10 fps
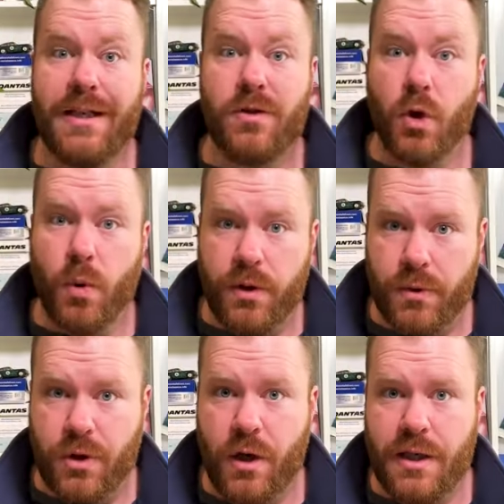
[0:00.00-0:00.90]
need to know what the
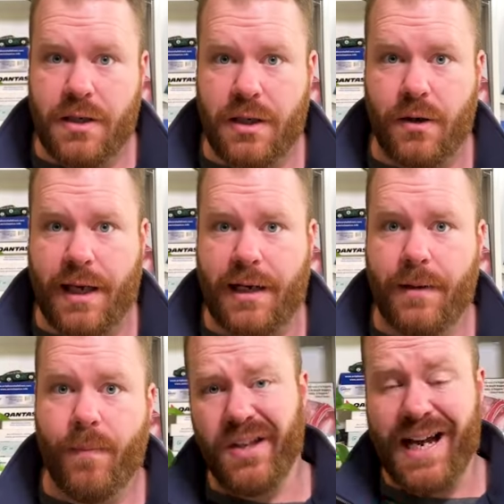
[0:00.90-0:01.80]
return is that you're getting.
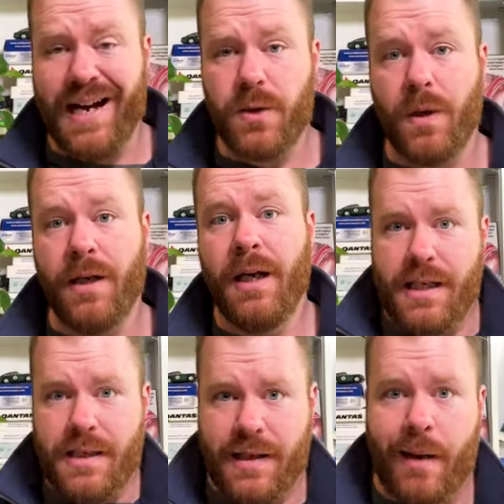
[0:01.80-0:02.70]
The last one
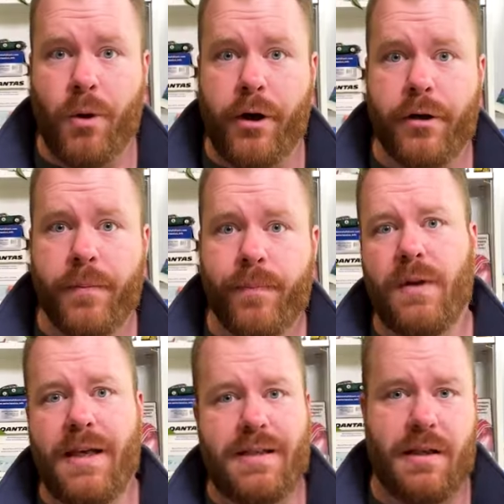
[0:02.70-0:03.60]
is network.
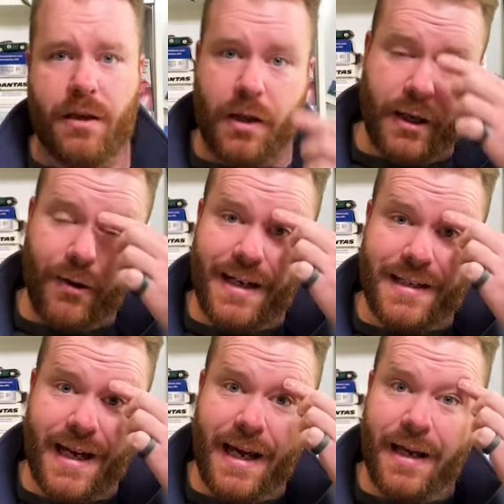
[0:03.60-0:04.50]
There's a, a great
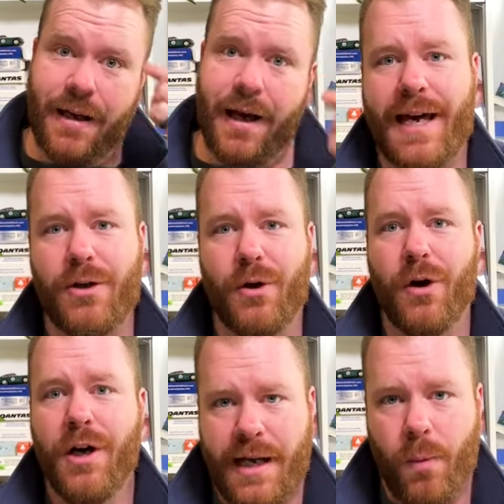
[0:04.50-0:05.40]
saying that
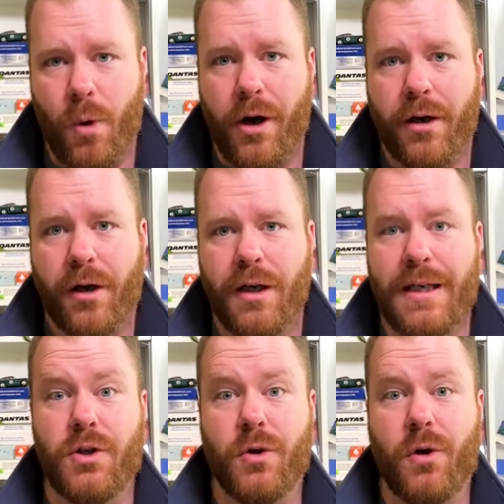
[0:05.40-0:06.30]
your network
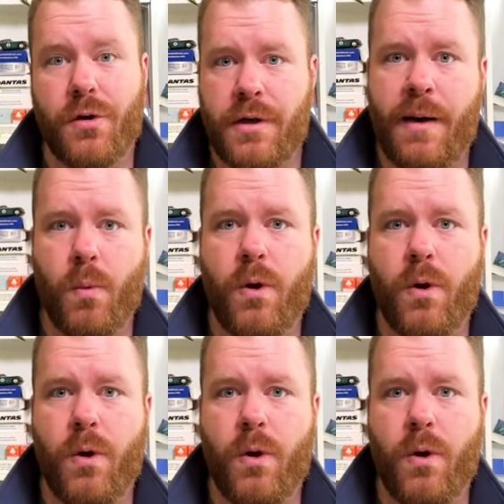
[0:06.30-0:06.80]
is your net